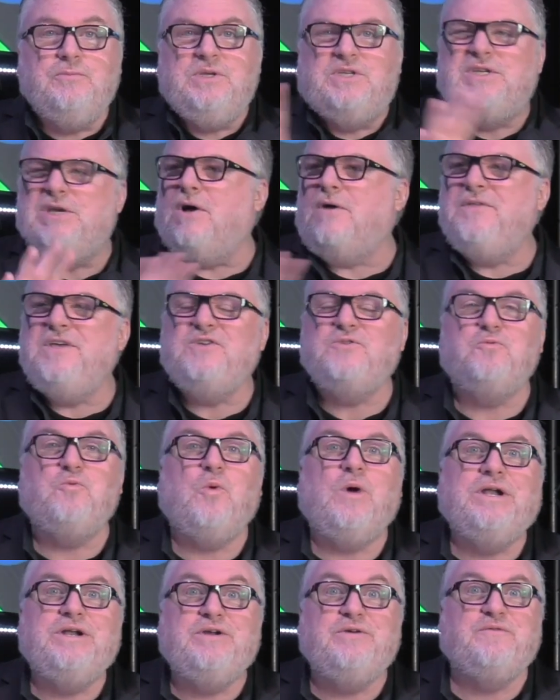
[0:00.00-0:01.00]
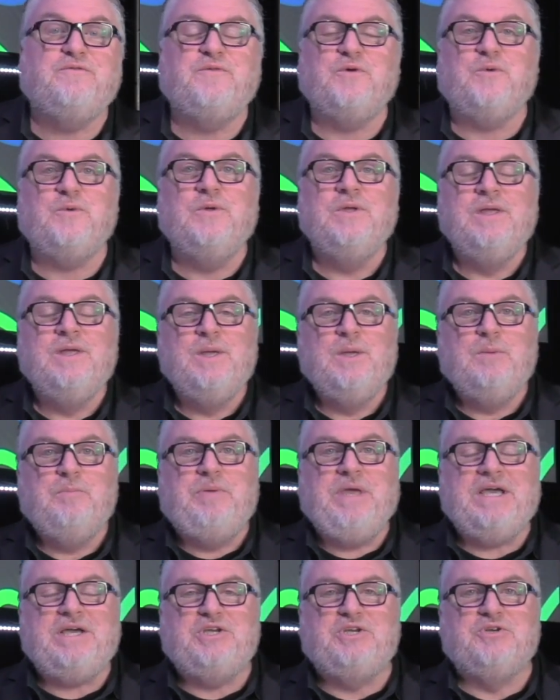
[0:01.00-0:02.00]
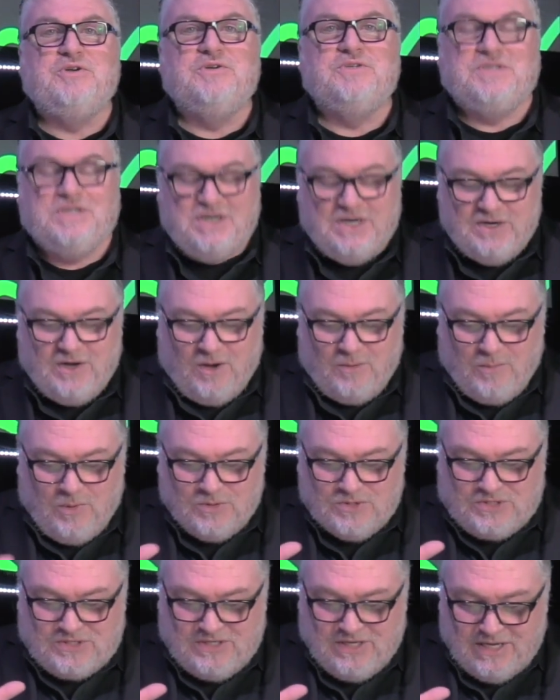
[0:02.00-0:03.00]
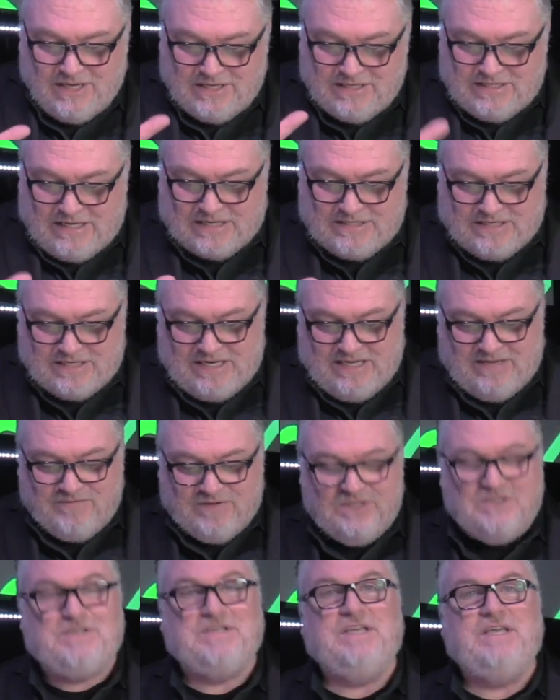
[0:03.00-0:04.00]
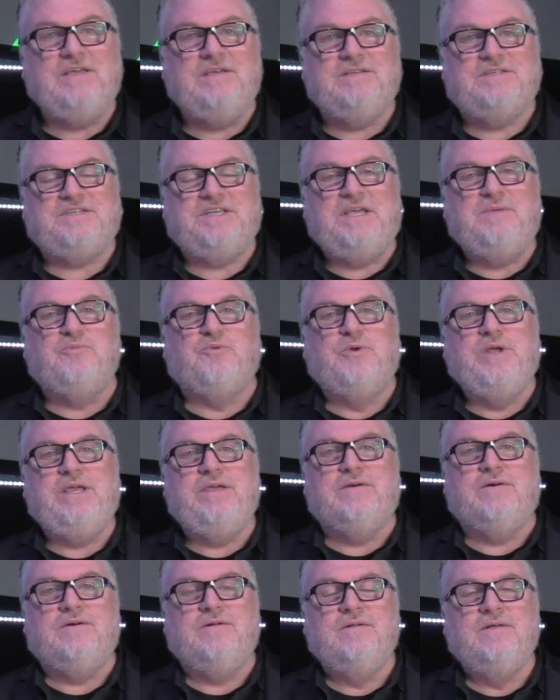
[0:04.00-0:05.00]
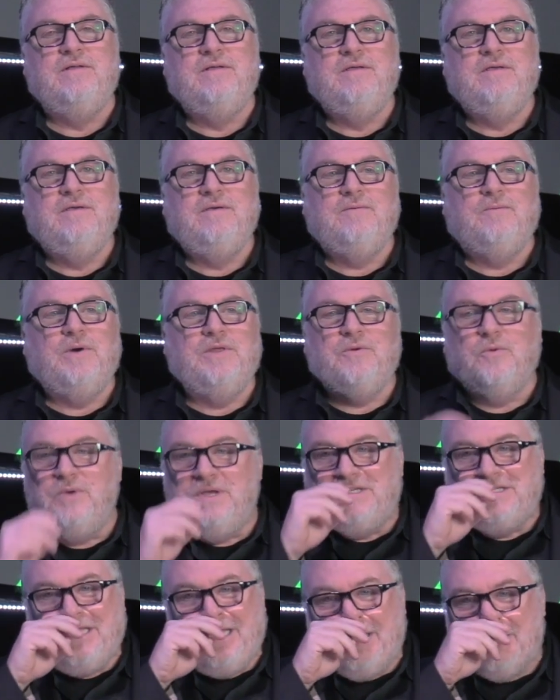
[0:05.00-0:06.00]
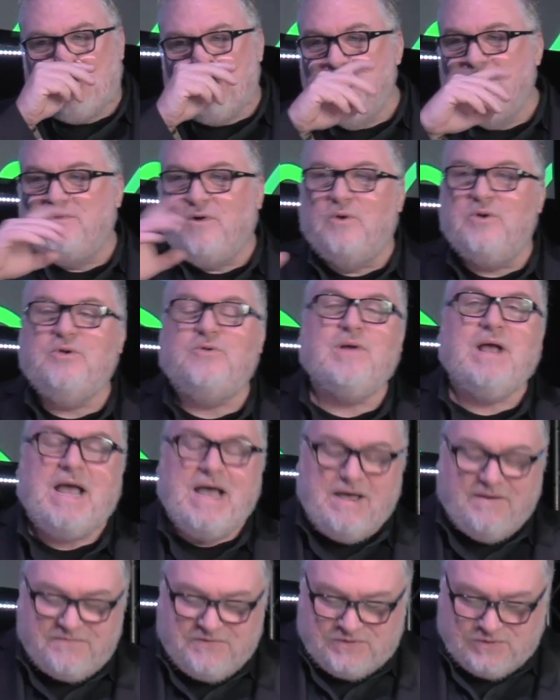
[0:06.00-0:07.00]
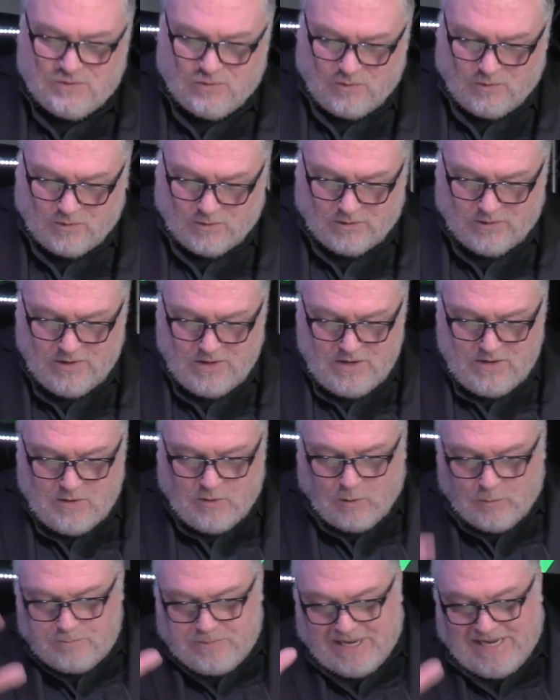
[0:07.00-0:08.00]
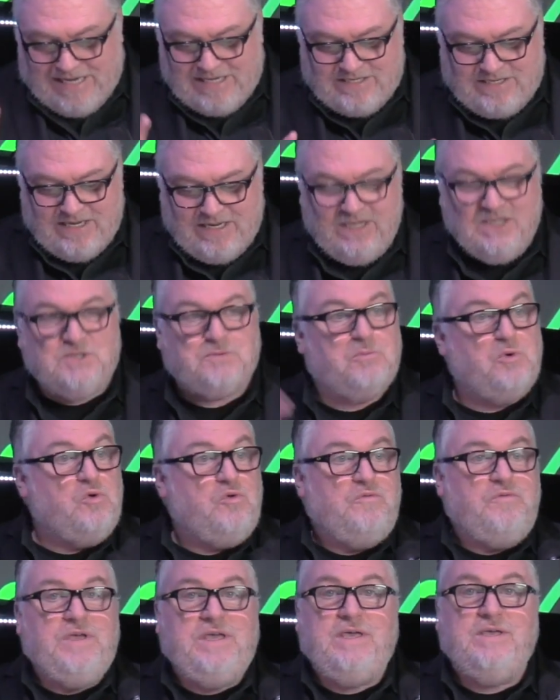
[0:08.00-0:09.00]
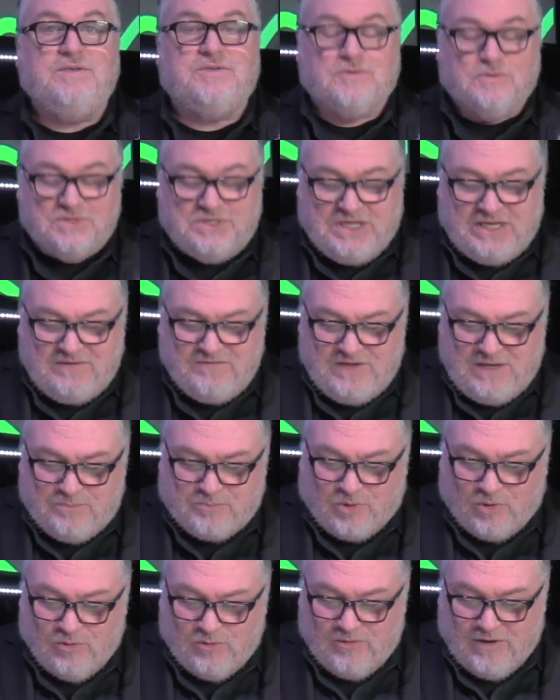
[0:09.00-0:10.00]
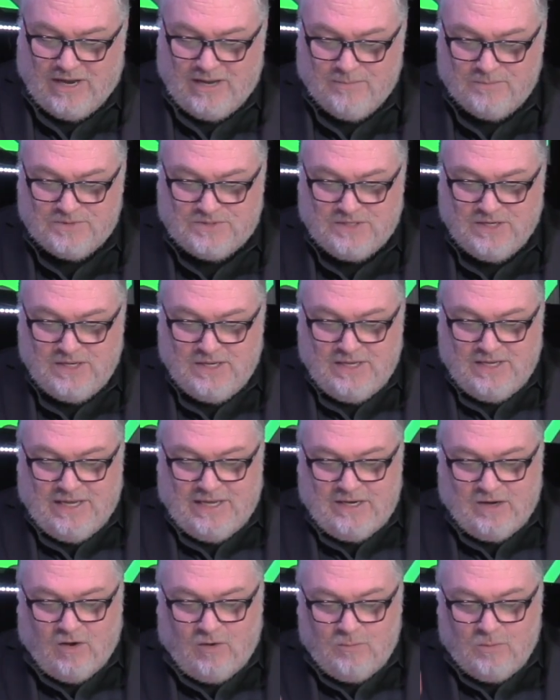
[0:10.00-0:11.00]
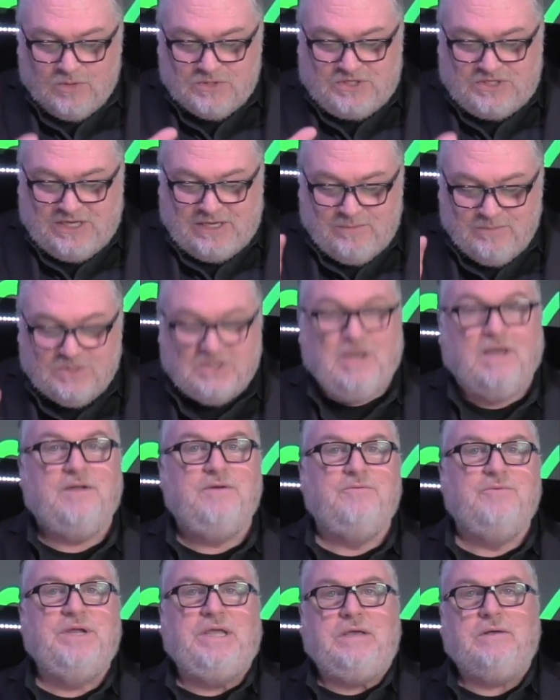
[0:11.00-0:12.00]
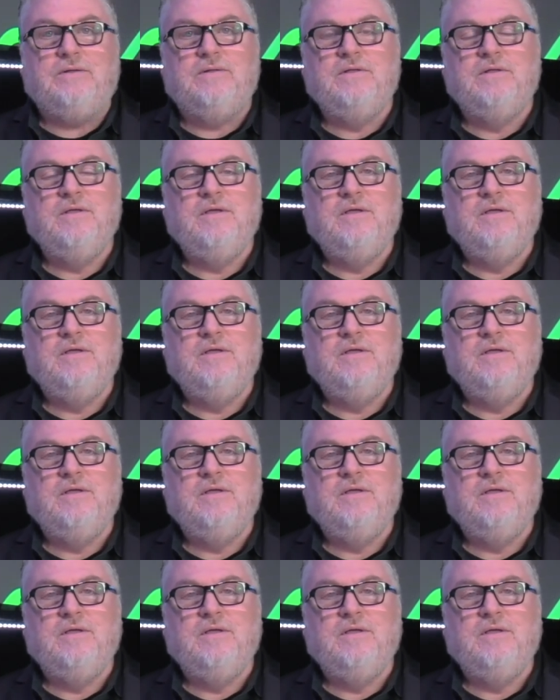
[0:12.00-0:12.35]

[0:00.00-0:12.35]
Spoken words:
You see all these wonderful pictures, and it almost doesn't even seem real. Whether we see it through photographs or paintings, movies, or TV programs, it almost seems unreal.